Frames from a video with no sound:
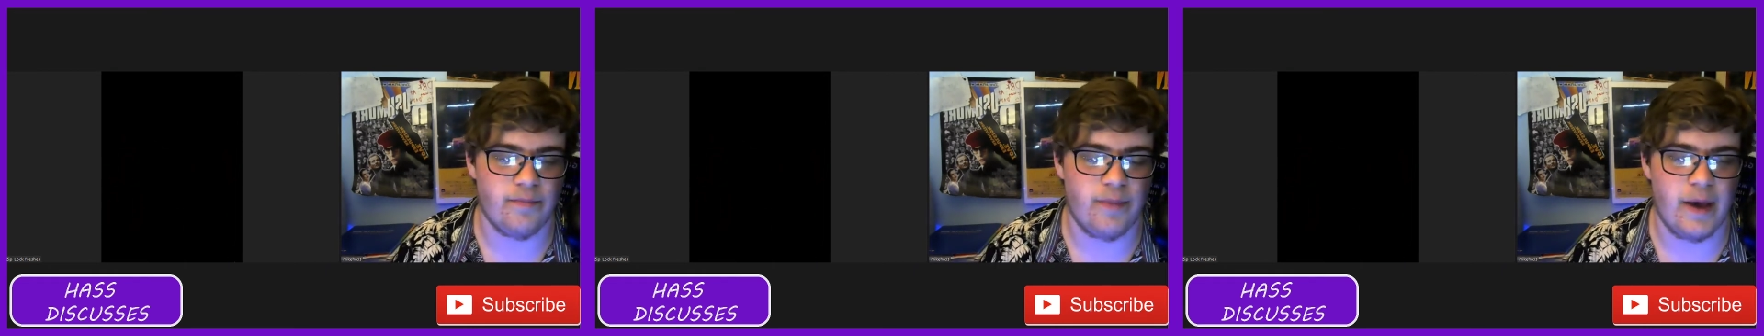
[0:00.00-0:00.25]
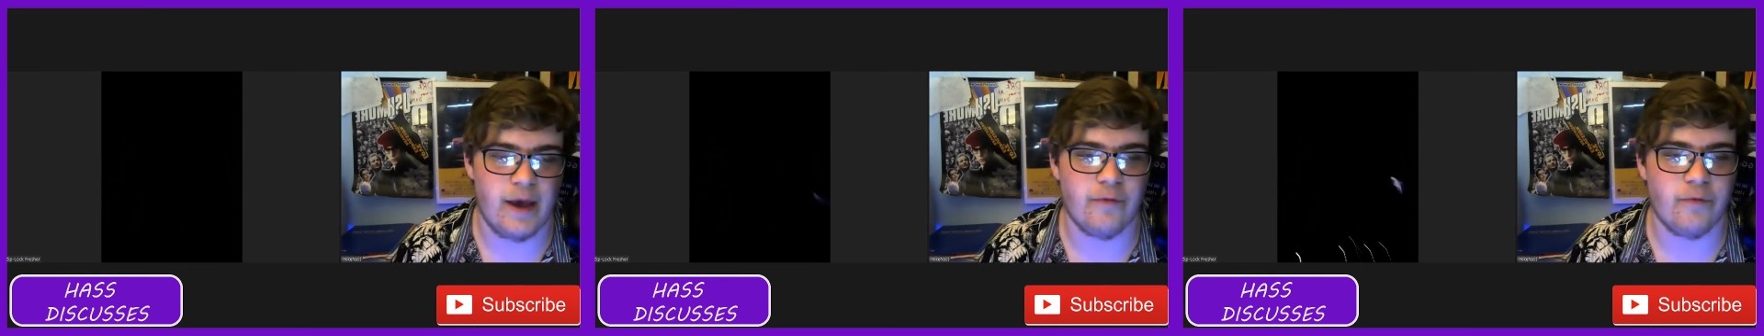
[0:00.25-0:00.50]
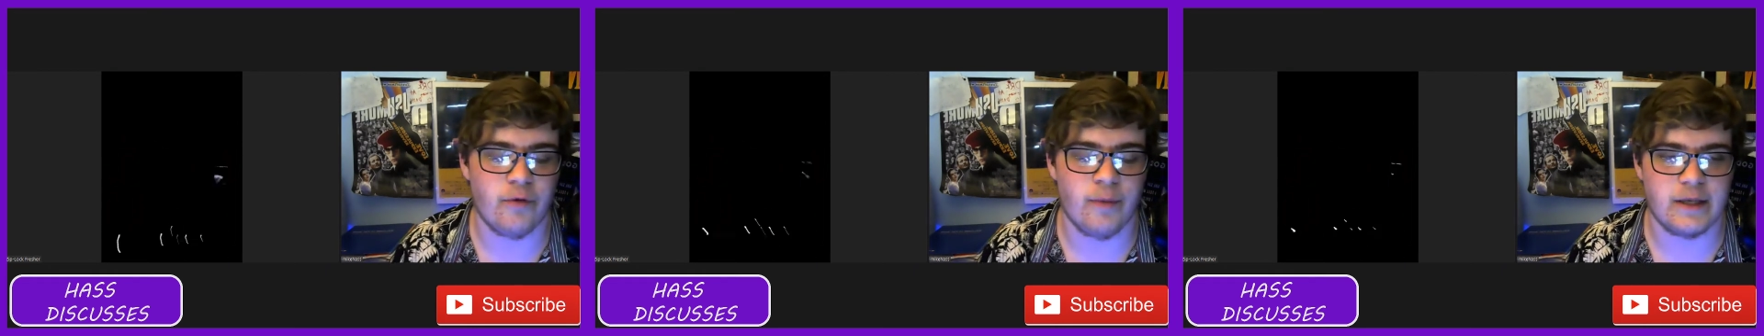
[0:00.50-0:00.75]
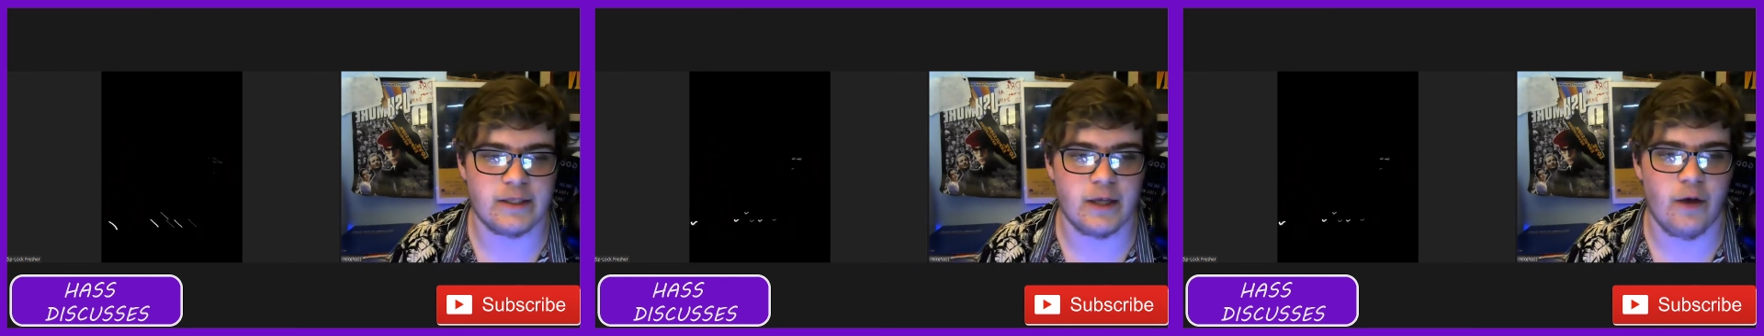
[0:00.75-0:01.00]
paying for
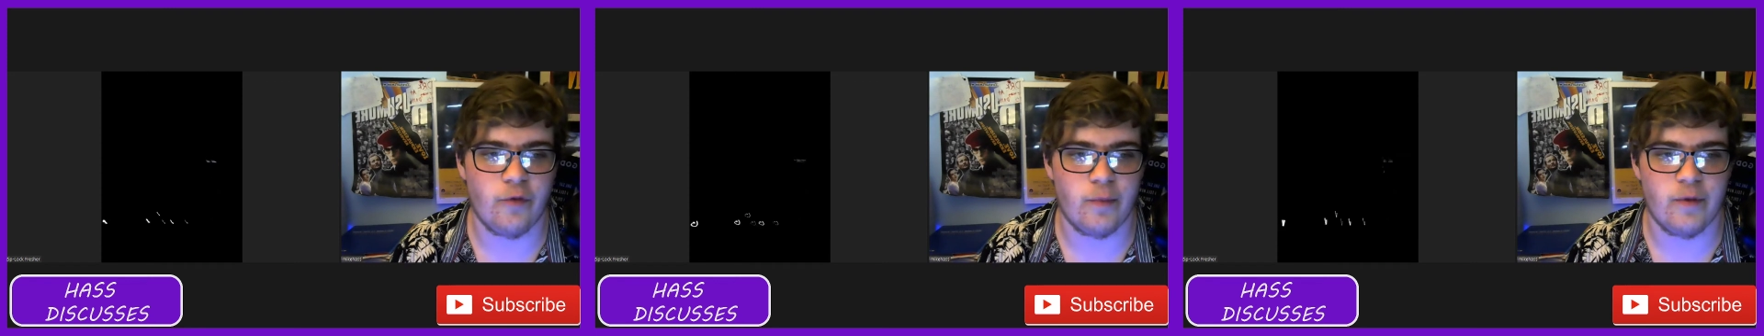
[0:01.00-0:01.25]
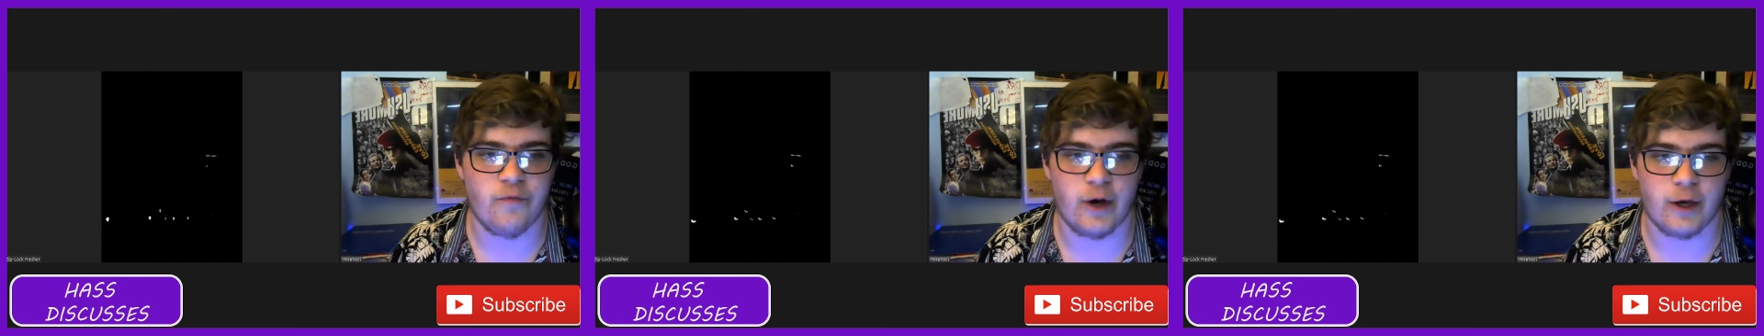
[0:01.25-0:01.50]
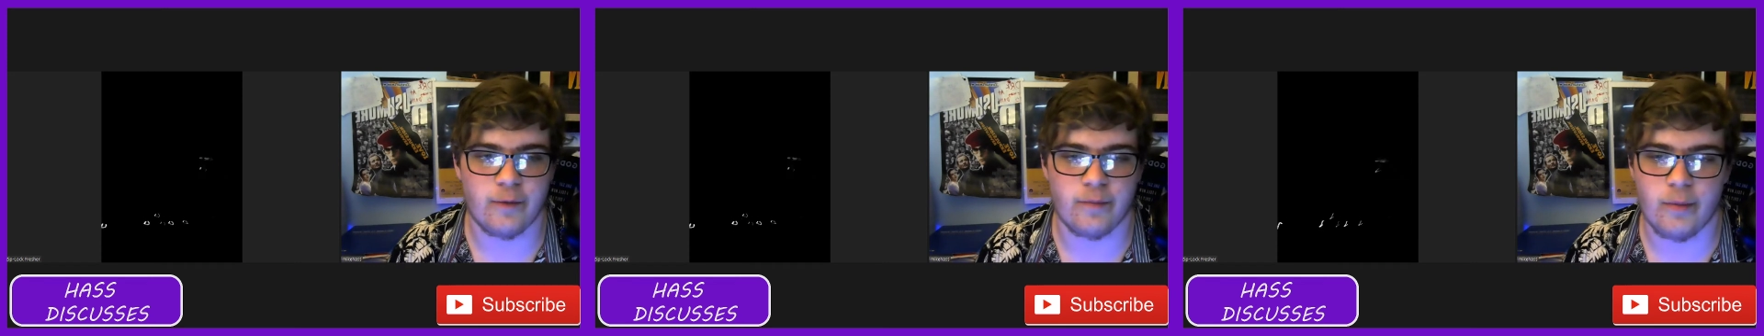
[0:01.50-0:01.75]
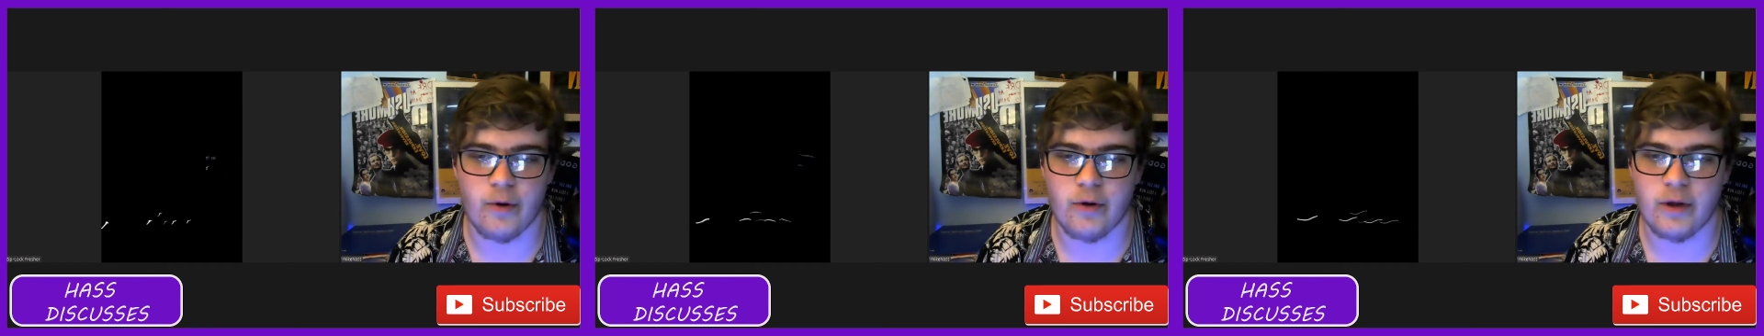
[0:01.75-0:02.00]
myself to be fucking
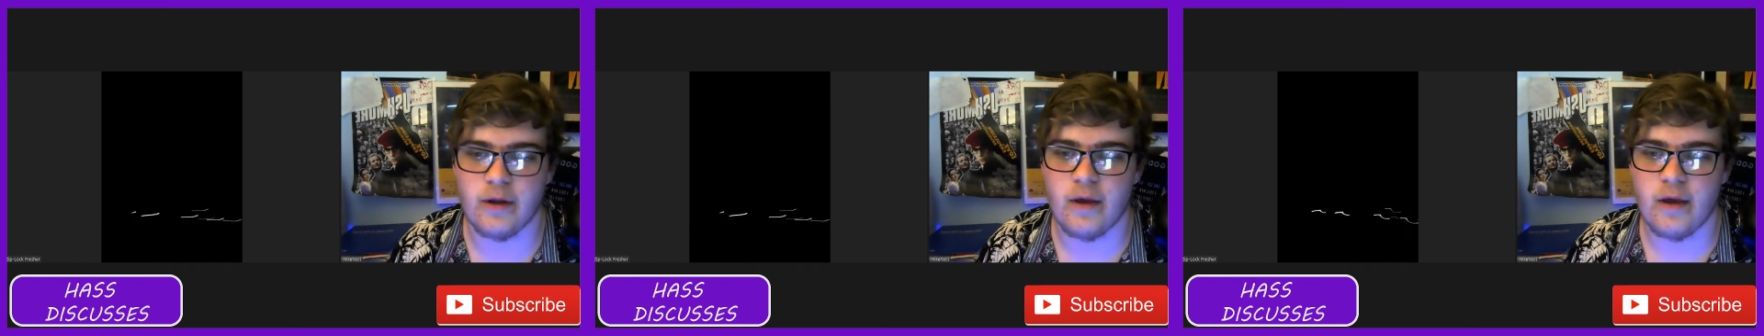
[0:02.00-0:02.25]
promoted